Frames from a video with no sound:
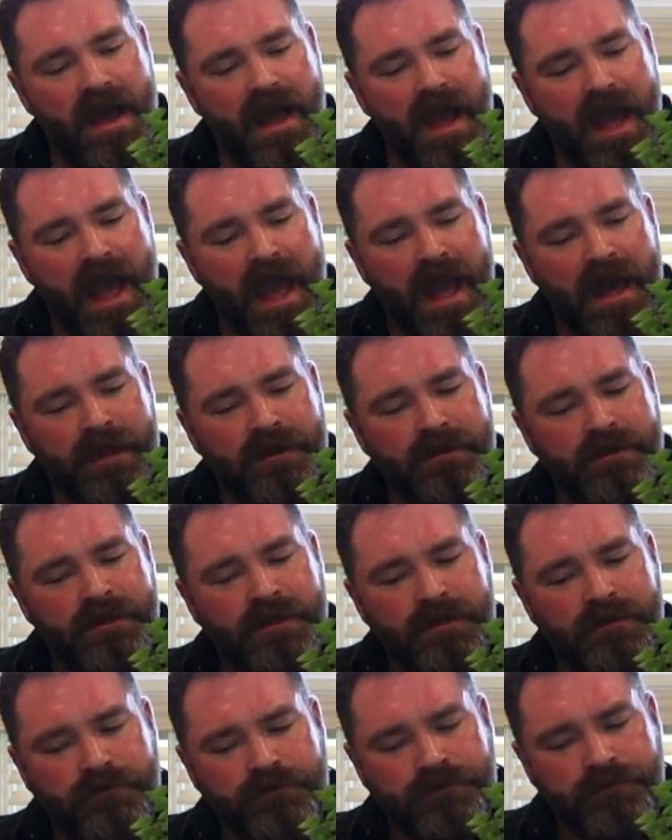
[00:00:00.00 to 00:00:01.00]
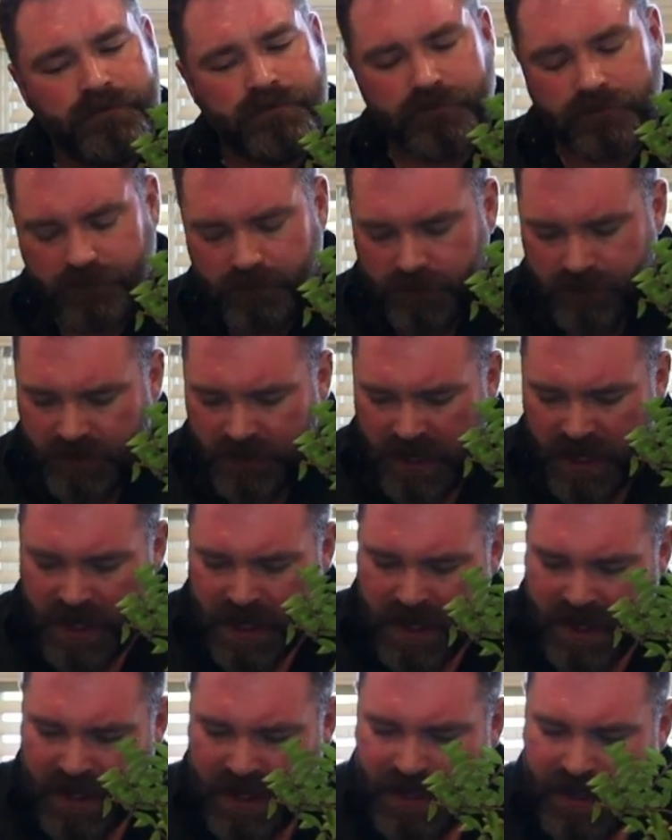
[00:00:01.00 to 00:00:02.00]
And
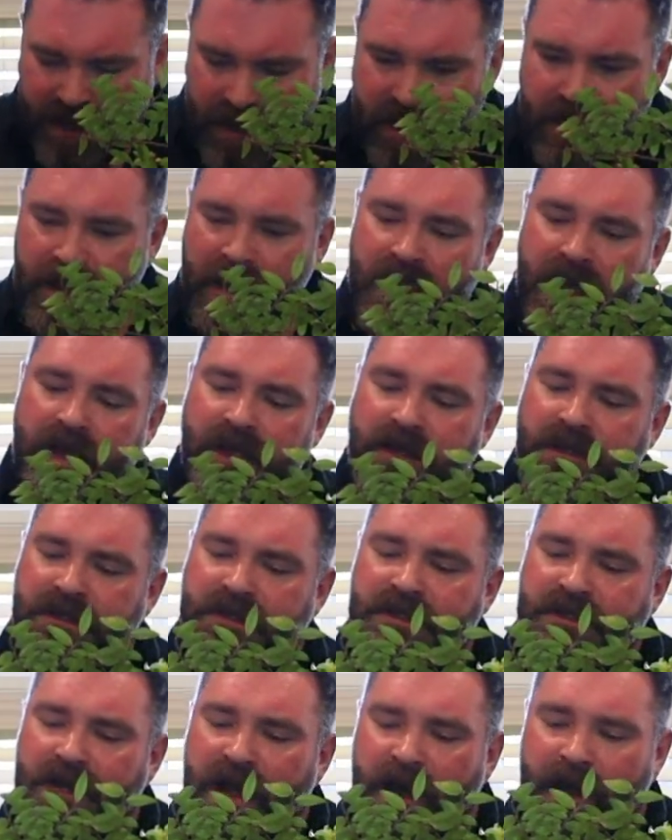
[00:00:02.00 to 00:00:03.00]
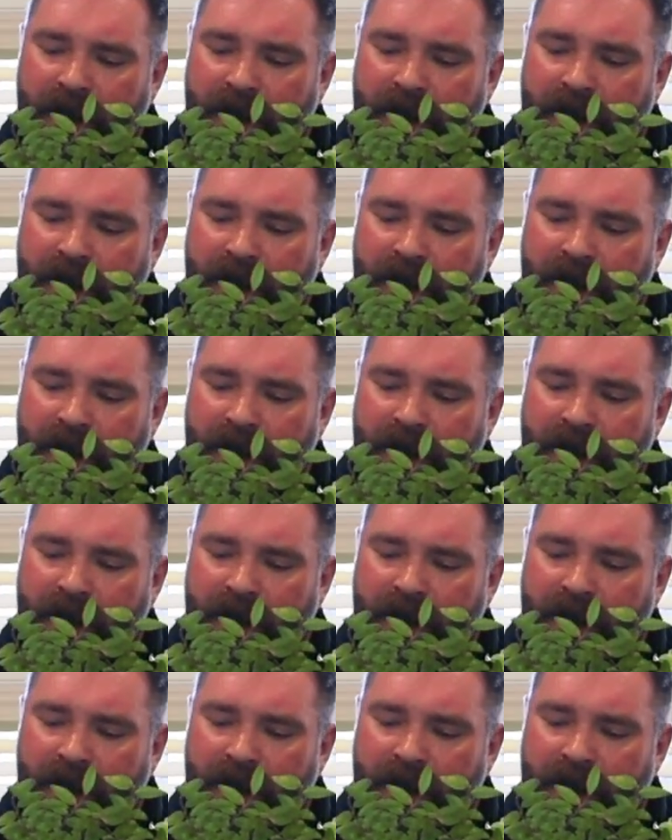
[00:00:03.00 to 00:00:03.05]
he is